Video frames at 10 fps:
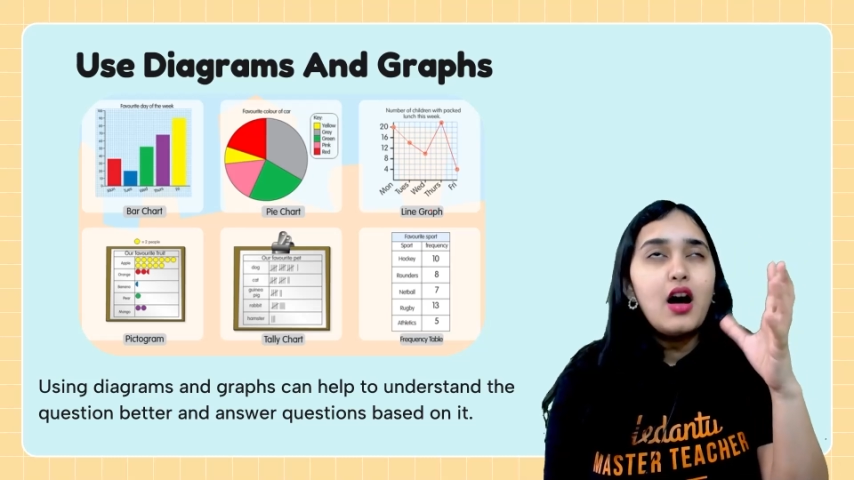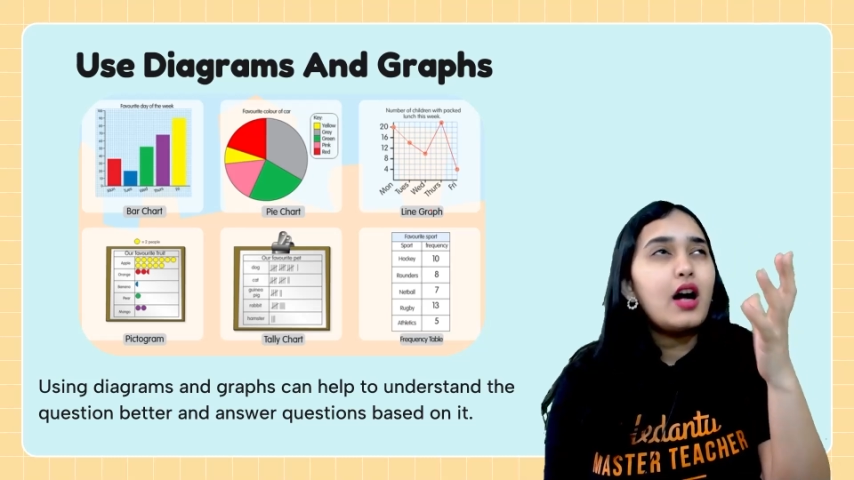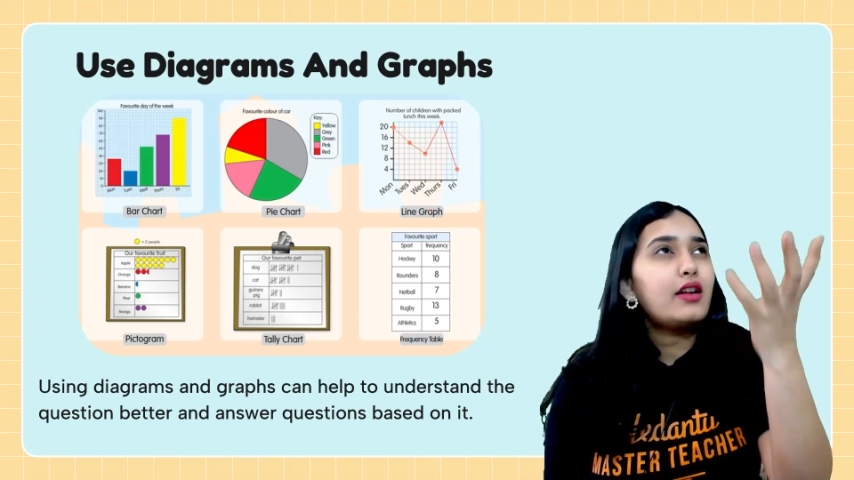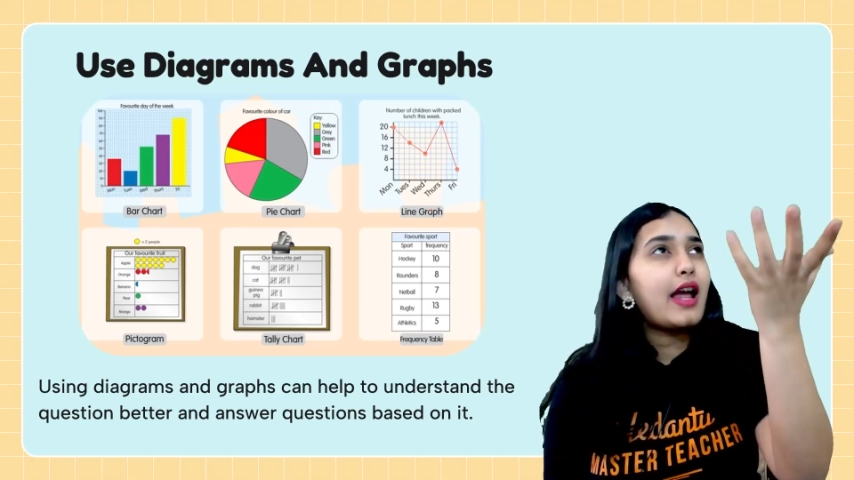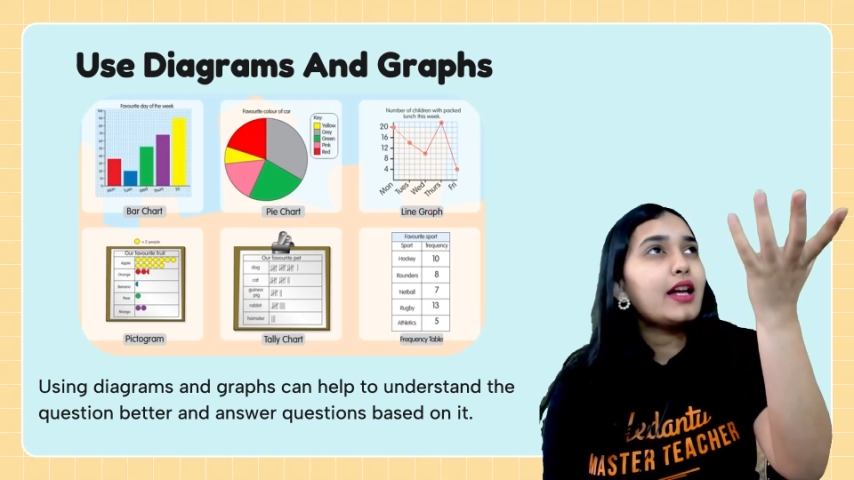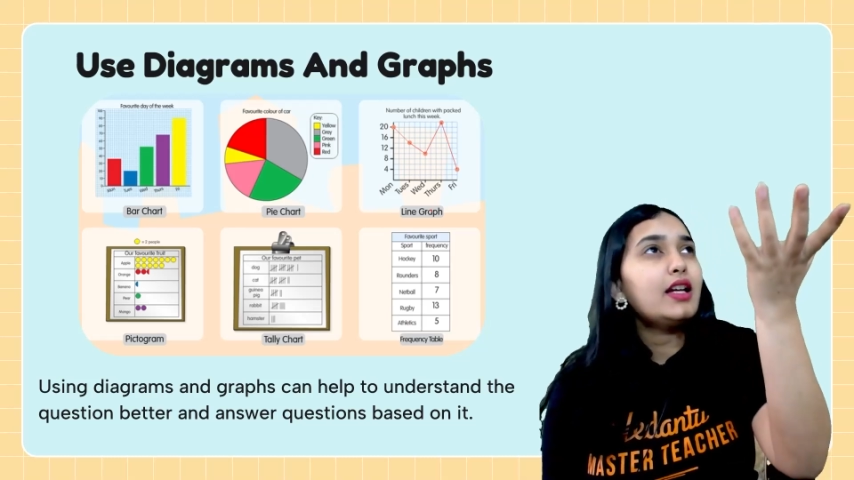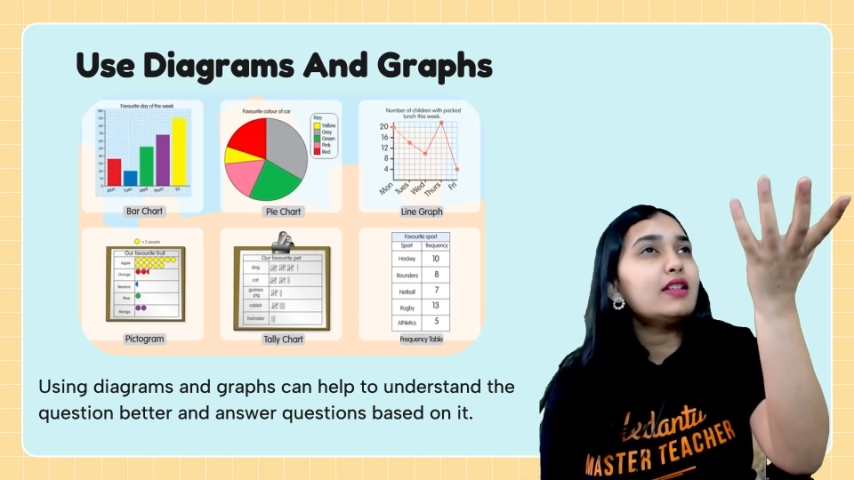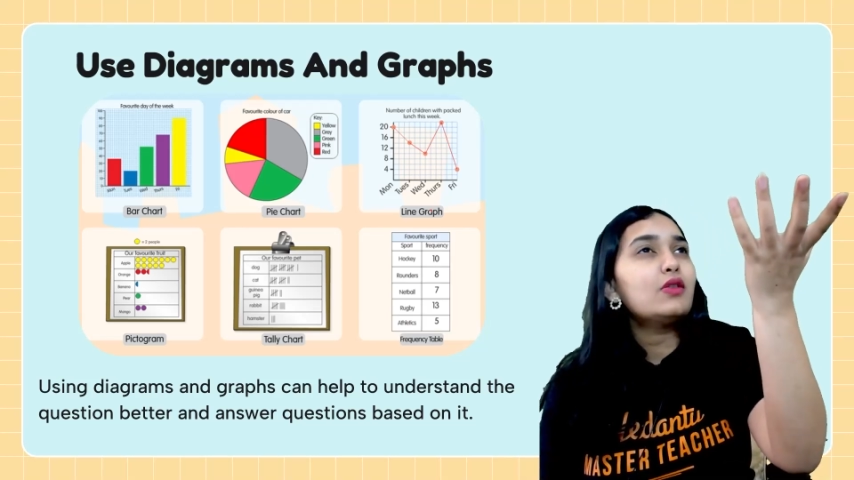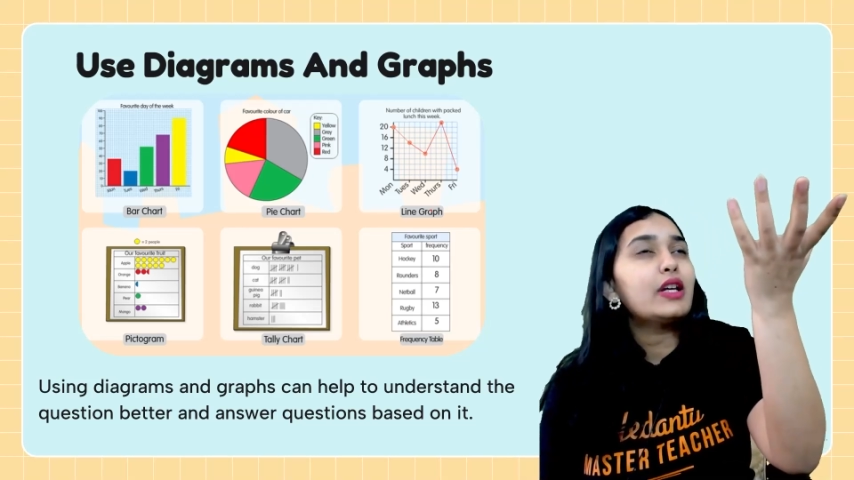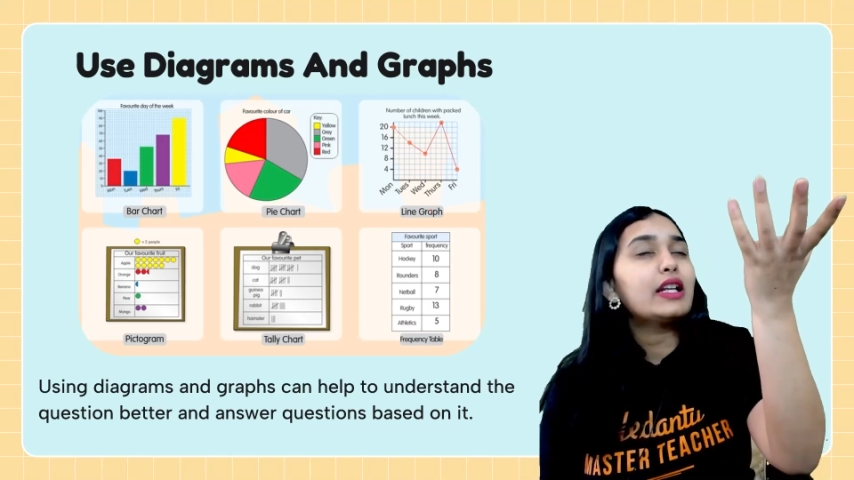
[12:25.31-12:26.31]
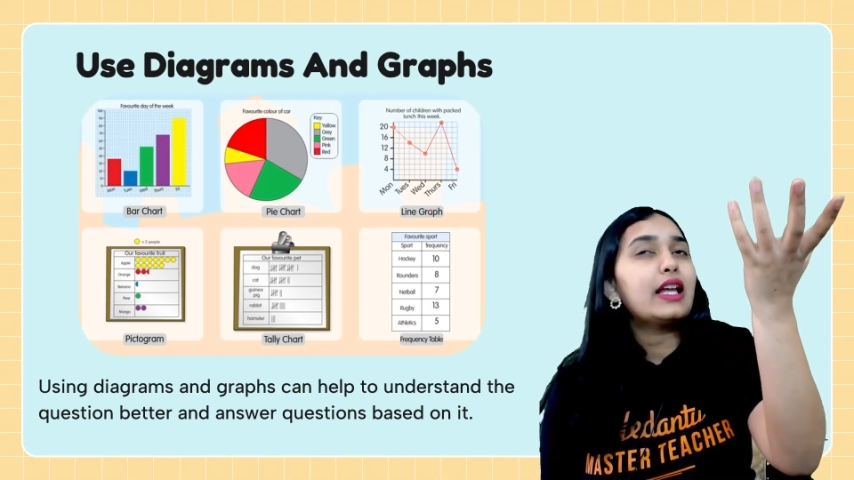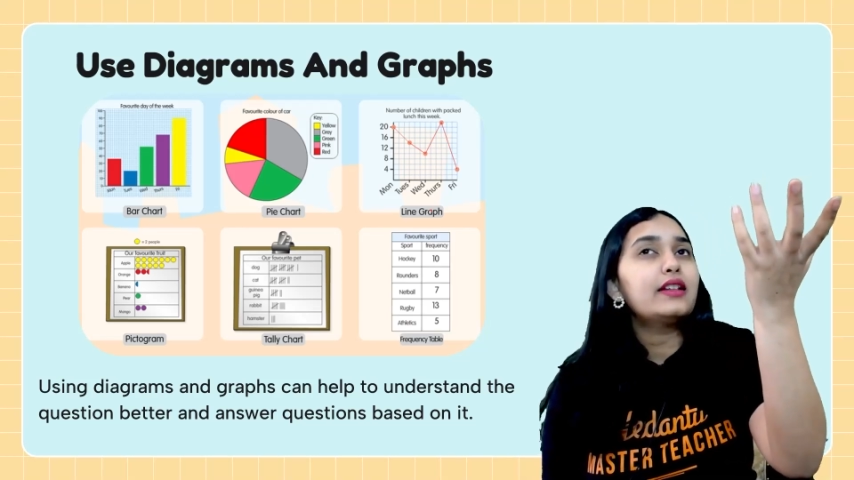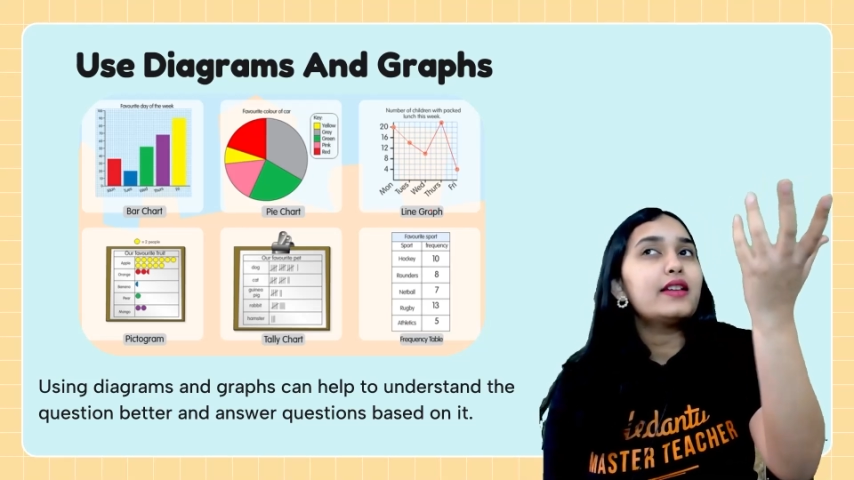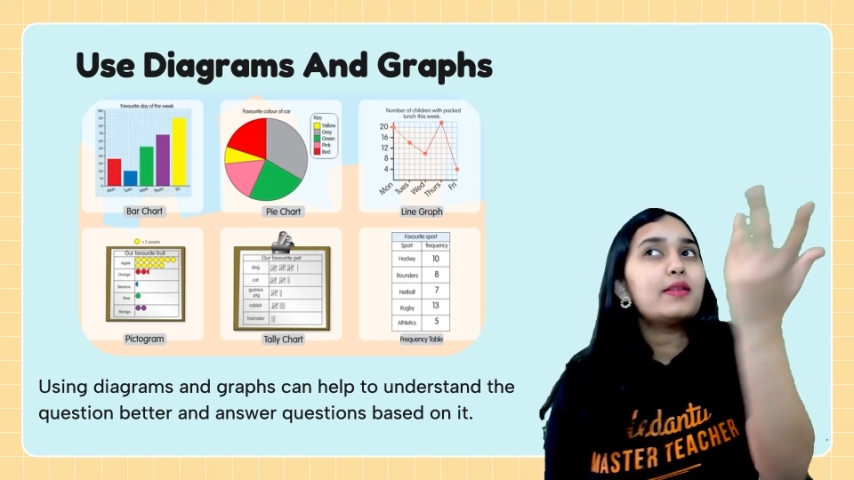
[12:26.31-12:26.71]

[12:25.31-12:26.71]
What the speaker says: A triangle is looking like this,